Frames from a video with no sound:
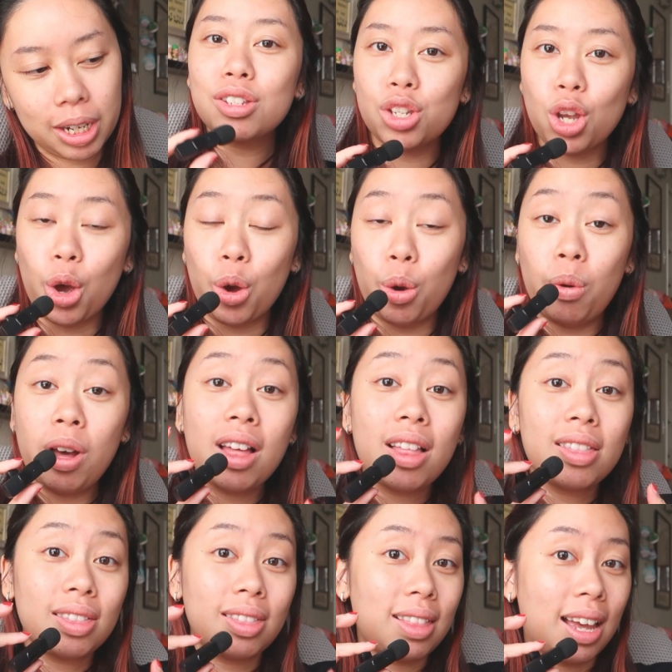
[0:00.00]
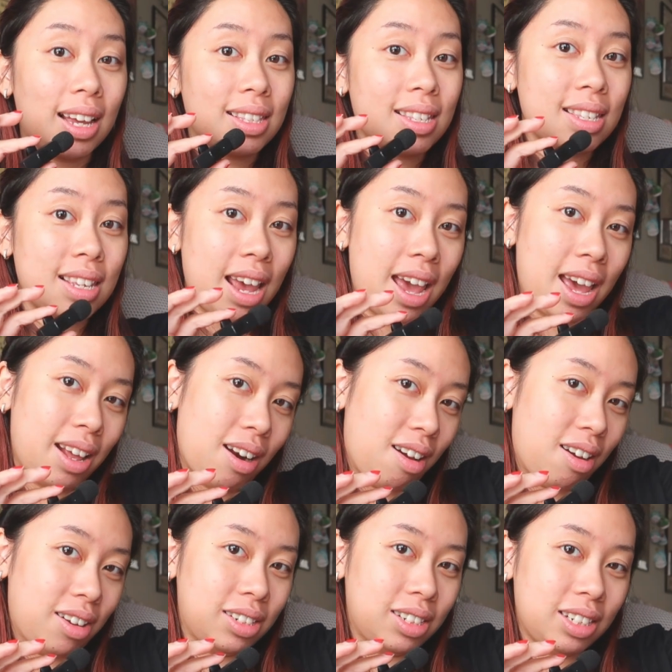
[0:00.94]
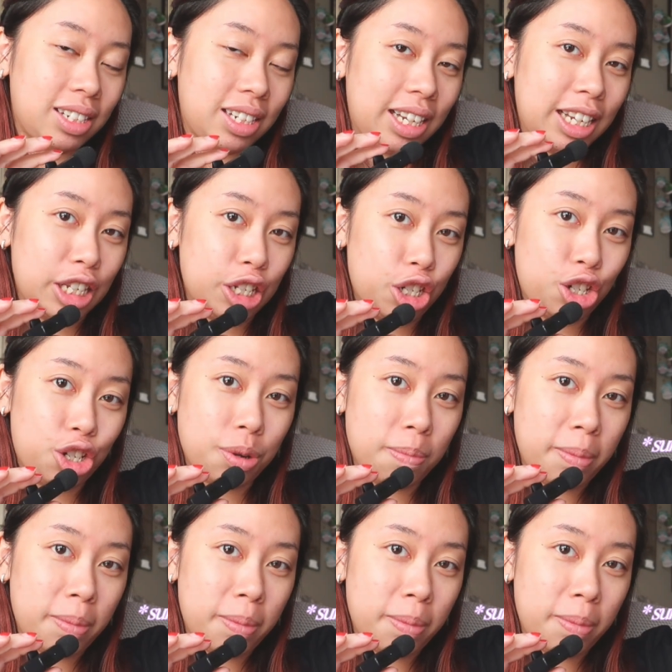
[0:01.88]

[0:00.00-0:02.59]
So let's head on into